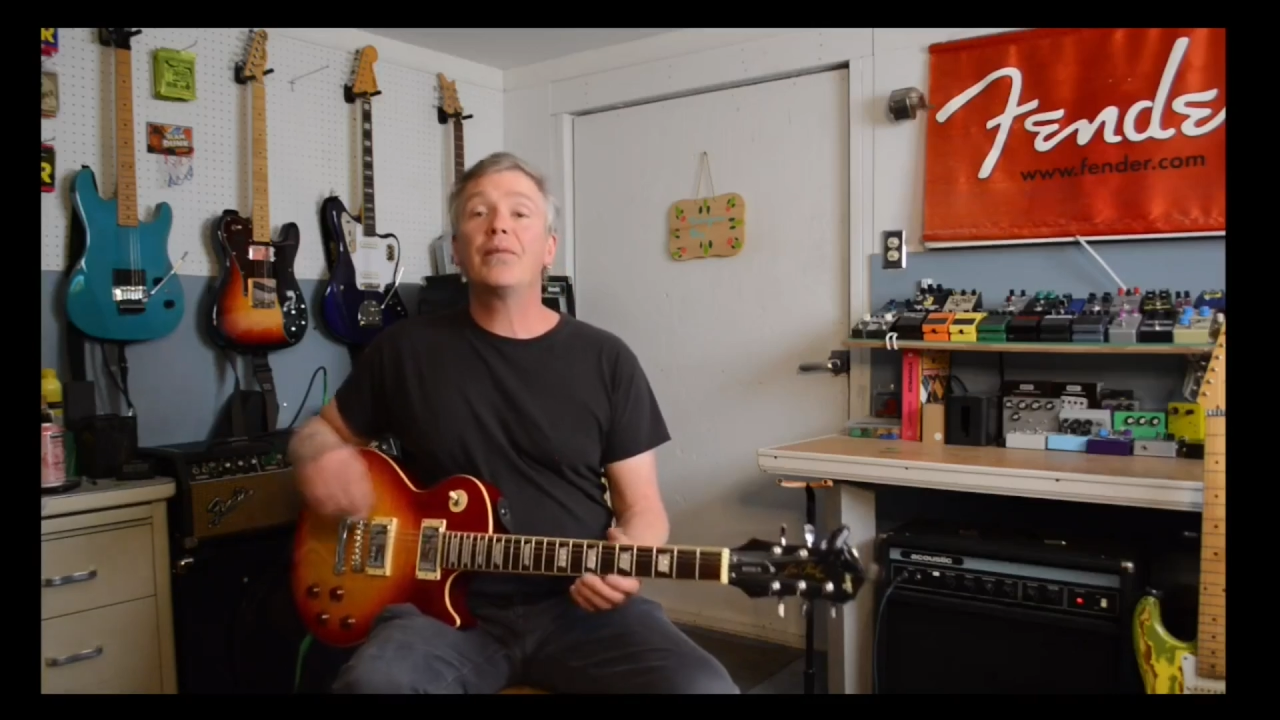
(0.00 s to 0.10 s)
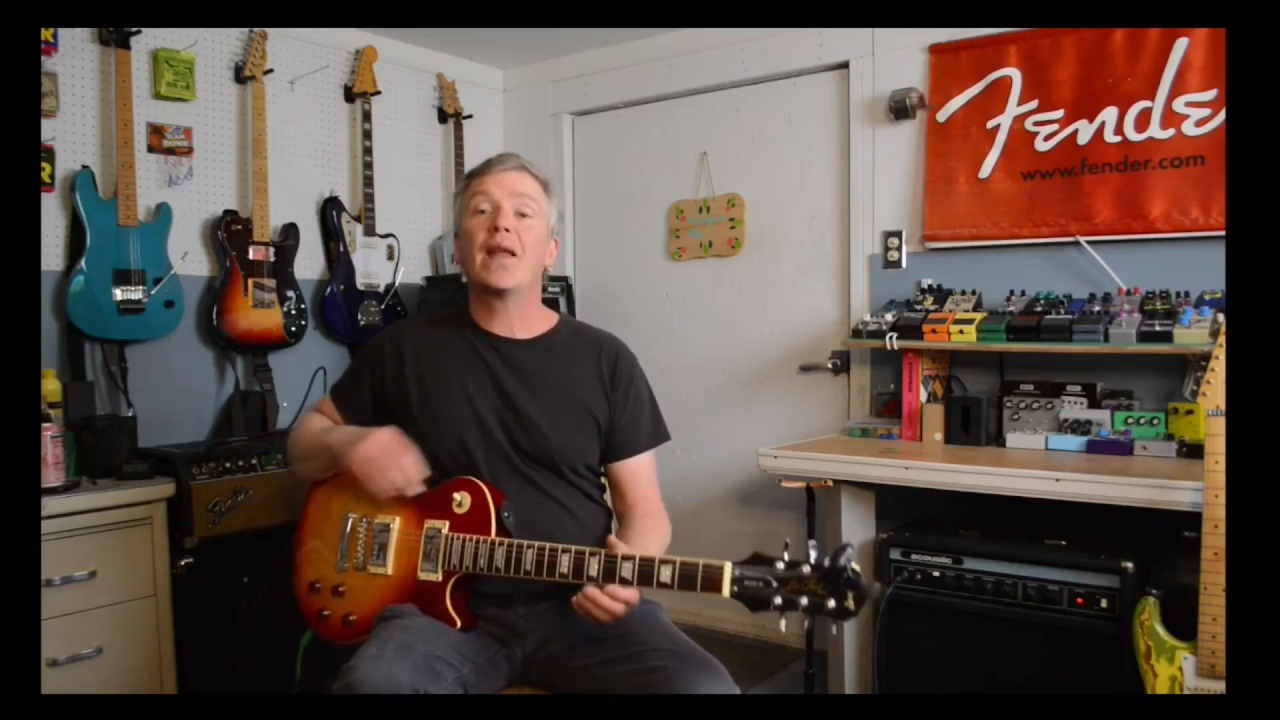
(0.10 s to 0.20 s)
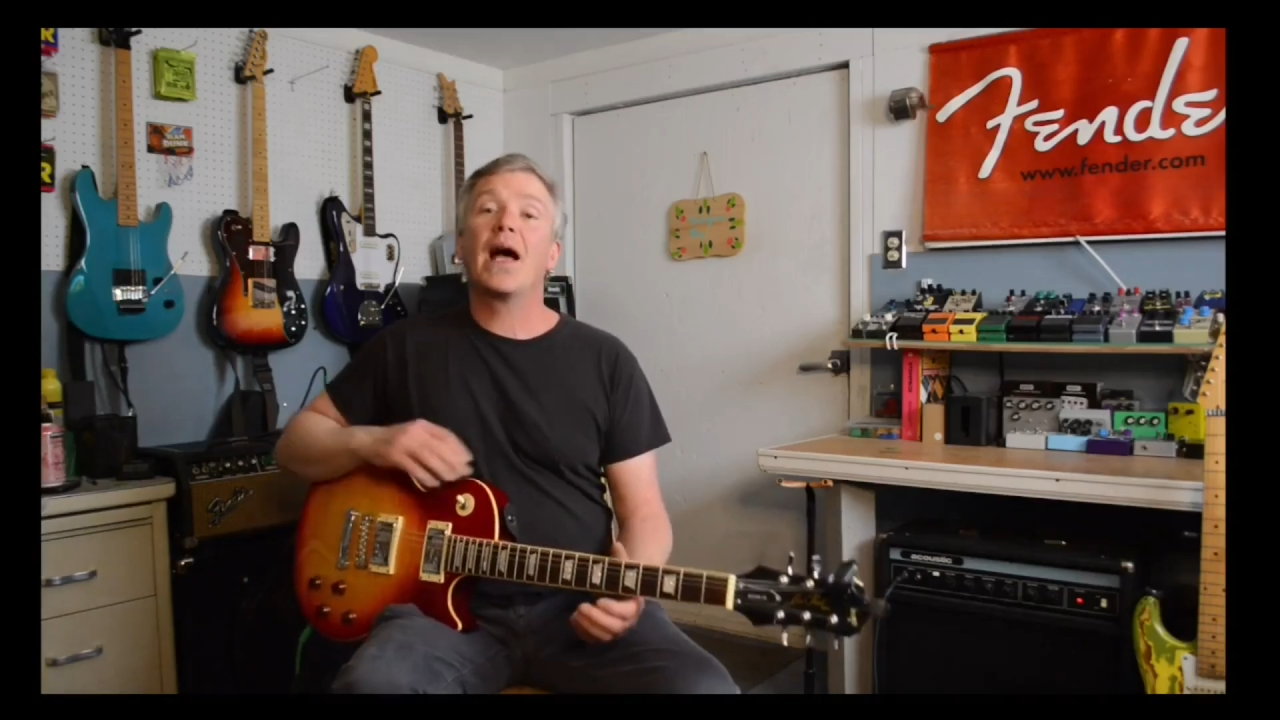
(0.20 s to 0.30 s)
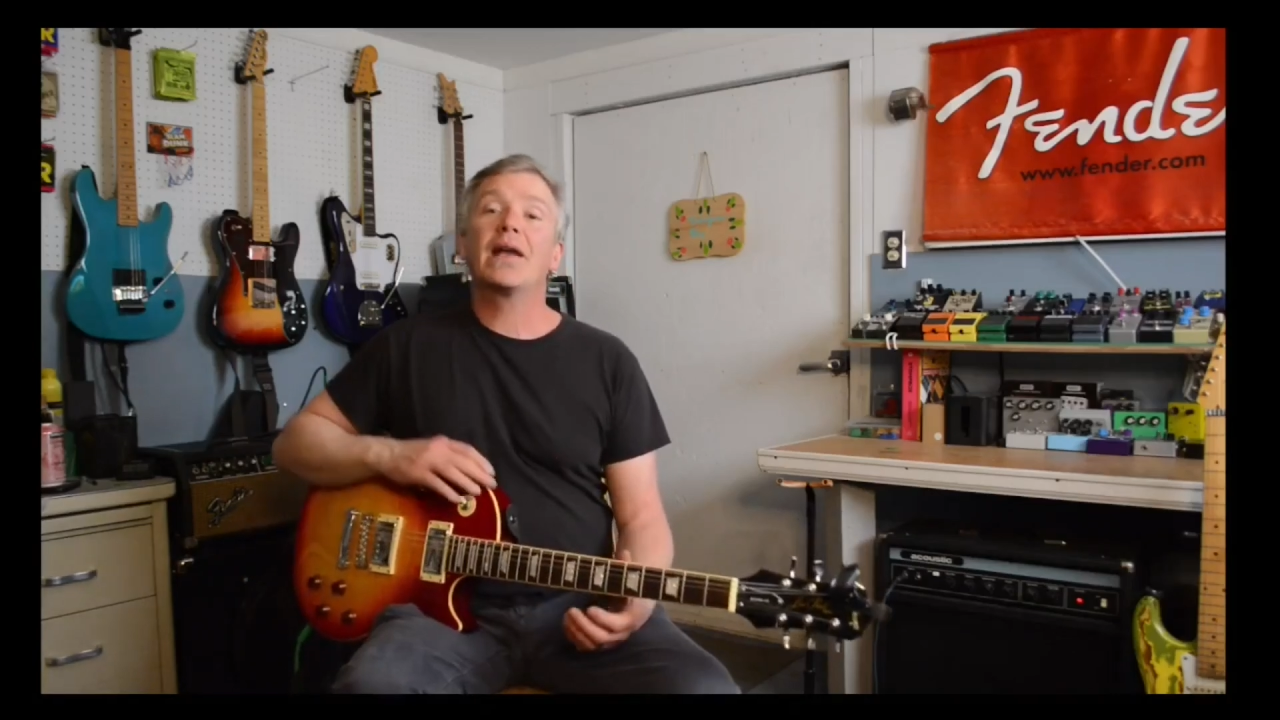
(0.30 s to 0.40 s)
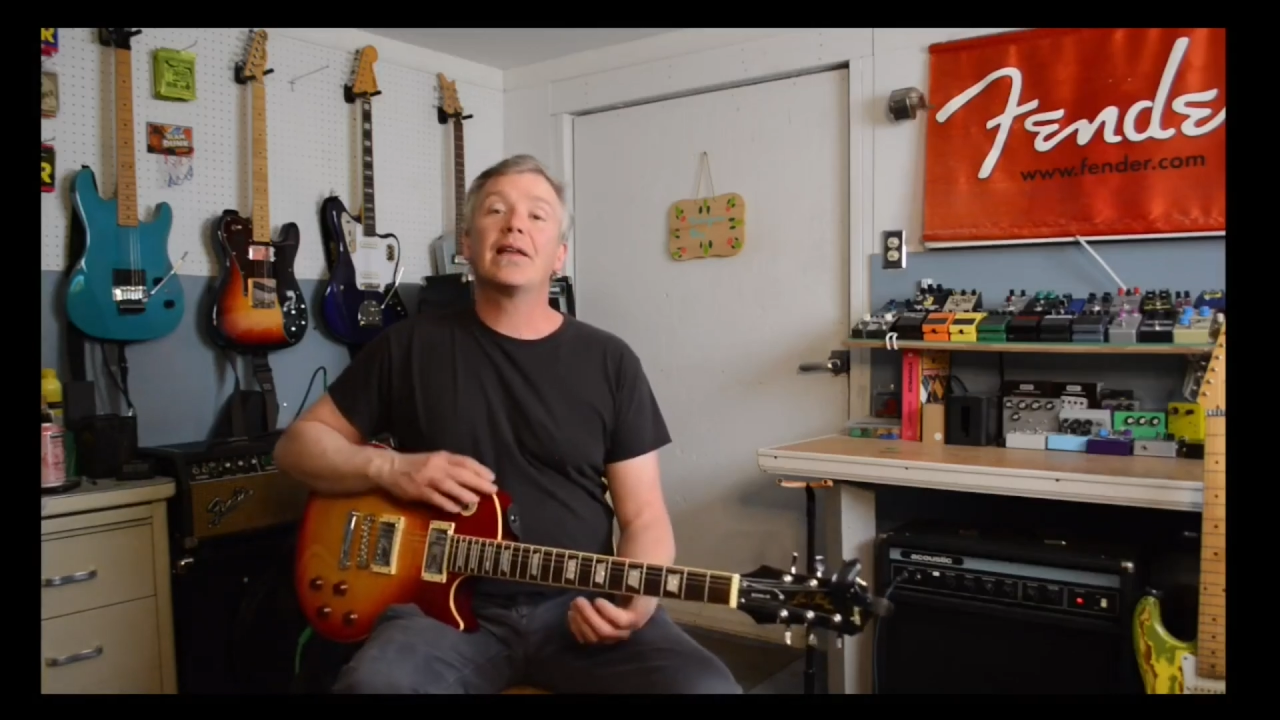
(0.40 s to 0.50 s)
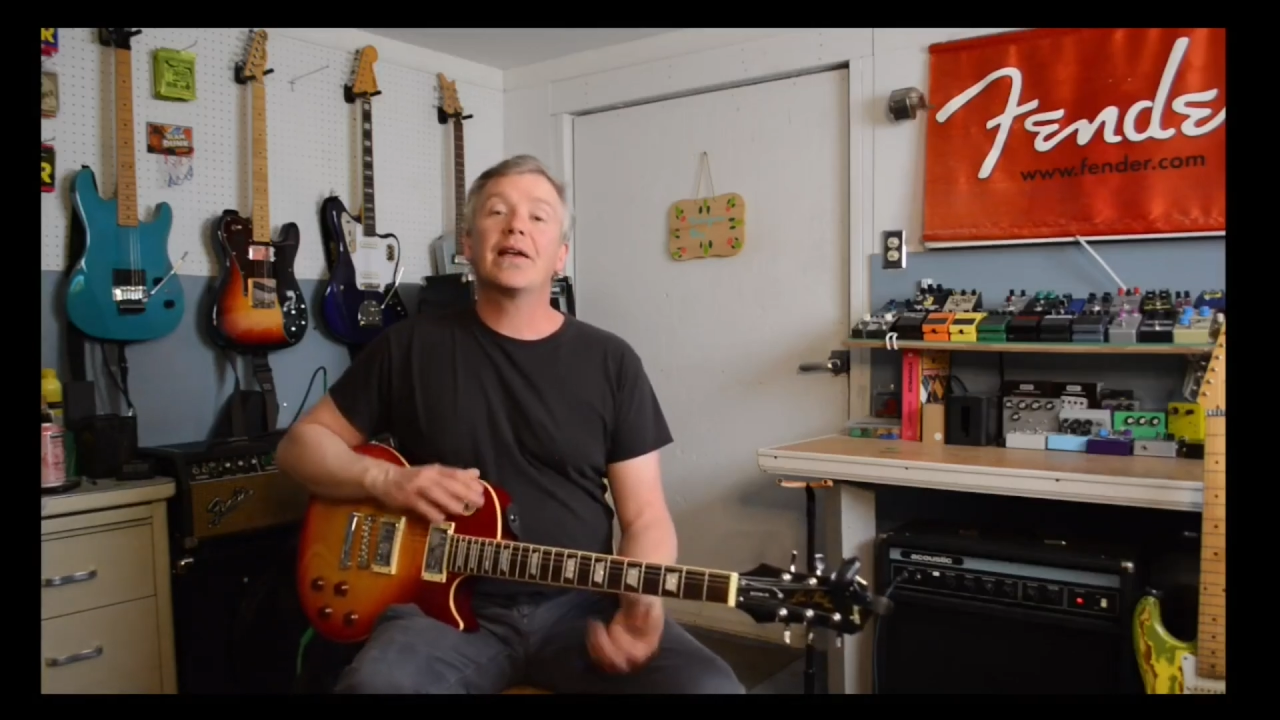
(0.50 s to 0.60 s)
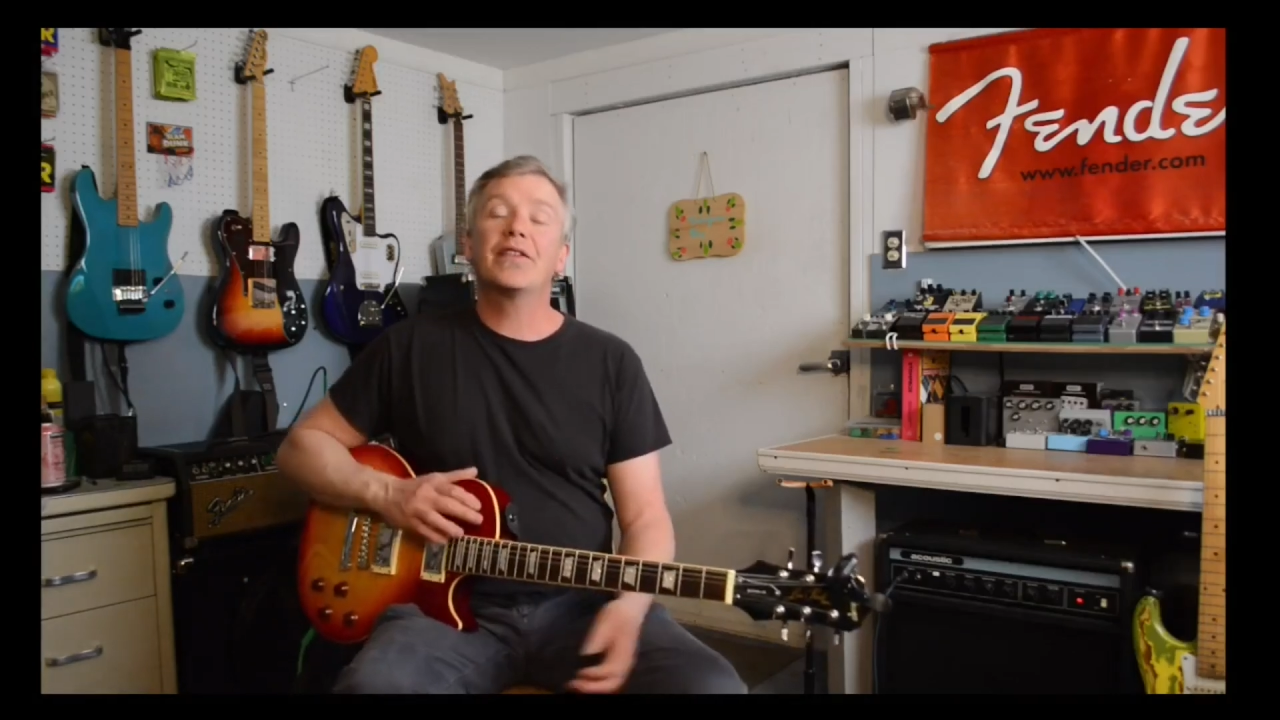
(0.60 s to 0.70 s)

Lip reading: I'd like